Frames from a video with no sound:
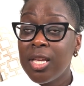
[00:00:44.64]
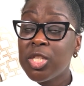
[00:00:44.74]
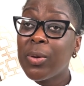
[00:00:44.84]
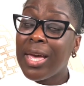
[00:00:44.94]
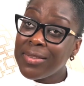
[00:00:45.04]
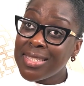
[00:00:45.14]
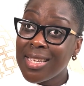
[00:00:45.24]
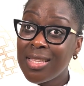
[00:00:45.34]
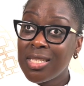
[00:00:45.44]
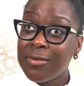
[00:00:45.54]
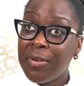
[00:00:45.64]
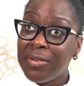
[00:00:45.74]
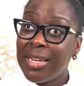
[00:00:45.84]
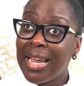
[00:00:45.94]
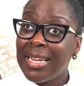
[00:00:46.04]
So I have to say this is
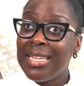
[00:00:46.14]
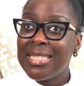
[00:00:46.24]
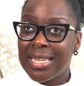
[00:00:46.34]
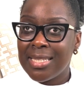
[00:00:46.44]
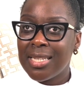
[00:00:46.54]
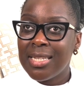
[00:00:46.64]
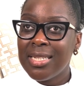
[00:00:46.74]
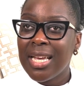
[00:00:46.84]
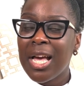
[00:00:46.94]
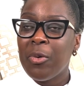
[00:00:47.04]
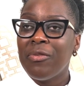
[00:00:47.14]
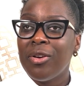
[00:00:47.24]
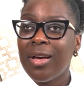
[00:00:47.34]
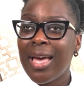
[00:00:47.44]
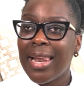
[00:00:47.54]
very lightly scented.
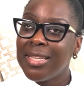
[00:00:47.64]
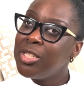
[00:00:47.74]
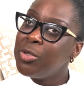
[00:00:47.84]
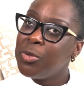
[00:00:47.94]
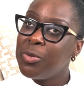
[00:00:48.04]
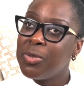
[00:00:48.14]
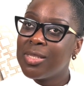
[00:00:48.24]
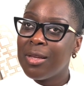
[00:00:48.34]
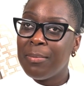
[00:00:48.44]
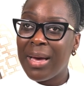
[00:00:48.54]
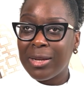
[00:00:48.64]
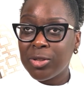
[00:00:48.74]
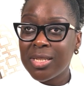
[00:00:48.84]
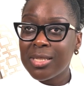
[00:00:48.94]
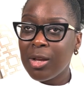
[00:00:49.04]
However, I like to use
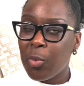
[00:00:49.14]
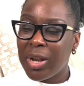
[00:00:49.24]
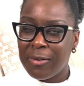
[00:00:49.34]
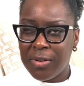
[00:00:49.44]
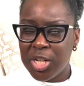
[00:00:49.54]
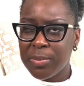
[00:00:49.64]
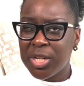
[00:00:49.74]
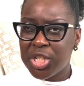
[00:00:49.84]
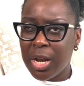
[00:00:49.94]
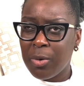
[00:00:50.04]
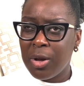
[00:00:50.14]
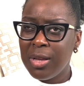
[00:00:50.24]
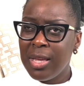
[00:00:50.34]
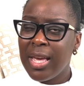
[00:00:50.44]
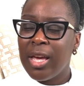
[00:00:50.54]
powders when I finish my shower
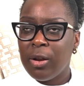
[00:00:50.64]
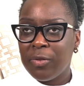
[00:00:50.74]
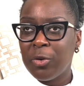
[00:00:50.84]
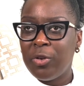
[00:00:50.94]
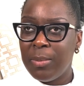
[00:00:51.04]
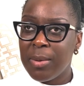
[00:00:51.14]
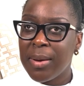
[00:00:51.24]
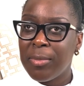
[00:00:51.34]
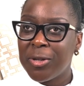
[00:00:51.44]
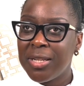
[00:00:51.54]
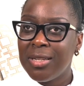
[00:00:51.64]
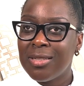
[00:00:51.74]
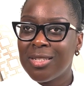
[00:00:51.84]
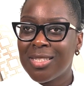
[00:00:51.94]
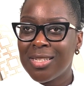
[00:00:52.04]
and after creaming my body,
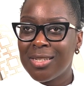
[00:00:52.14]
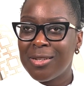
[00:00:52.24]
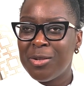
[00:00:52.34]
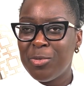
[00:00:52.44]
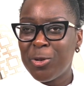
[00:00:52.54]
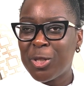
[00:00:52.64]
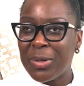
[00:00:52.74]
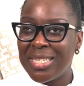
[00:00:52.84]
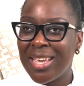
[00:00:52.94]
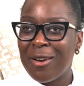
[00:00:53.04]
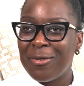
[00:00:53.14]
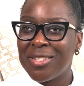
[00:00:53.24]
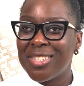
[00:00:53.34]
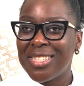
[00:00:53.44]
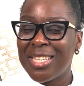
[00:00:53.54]
just to more sweaty
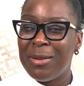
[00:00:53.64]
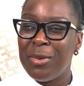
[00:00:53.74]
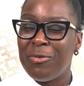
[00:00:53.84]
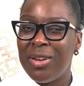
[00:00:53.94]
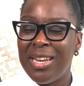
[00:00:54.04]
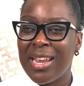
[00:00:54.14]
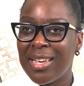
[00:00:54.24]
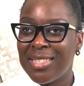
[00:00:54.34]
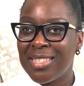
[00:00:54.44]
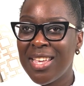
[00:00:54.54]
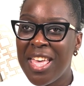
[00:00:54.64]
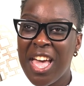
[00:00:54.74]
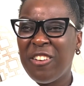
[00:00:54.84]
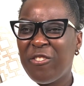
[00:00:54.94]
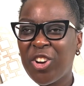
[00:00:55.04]
areas to just keep me really nice
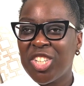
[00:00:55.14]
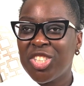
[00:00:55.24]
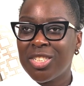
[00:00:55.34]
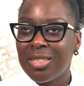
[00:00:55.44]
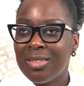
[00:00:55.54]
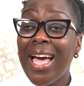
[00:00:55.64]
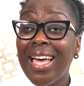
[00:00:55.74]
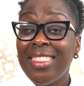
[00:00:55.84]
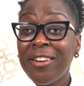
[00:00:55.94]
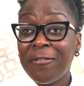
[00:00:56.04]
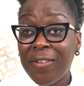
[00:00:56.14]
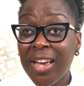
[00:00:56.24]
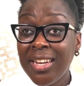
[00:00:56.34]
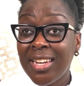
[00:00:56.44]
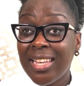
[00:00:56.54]
and fresh. And then
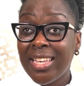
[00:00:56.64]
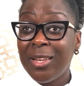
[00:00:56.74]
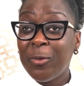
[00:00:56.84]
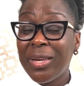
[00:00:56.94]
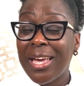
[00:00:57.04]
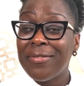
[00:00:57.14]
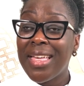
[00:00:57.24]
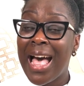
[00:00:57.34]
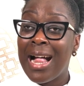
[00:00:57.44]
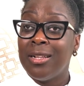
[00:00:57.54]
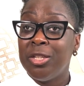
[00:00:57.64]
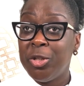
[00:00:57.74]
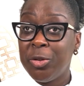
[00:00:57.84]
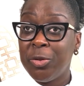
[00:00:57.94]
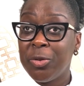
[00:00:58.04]
finally, we have the
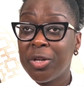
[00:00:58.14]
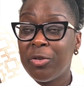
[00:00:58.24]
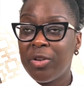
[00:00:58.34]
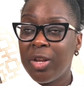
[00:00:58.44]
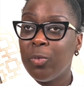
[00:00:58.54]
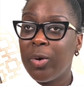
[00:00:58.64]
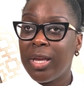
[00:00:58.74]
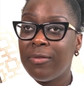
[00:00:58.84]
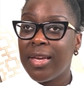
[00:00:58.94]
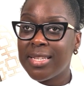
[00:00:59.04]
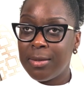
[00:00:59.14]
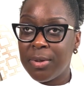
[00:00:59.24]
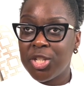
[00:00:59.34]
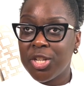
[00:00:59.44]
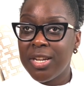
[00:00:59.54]
Hallyu Korean Wave
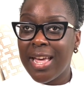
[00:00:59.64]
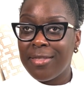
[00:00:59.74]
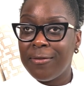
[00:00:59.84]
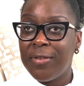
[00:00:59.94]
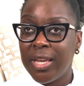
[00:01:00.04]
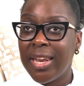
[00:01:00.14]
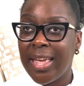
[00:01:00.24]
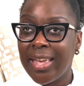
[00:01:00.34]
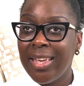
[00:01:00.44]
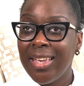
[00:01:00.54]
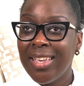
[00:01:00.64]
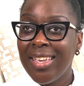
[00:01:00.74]
exhibition at the V&A.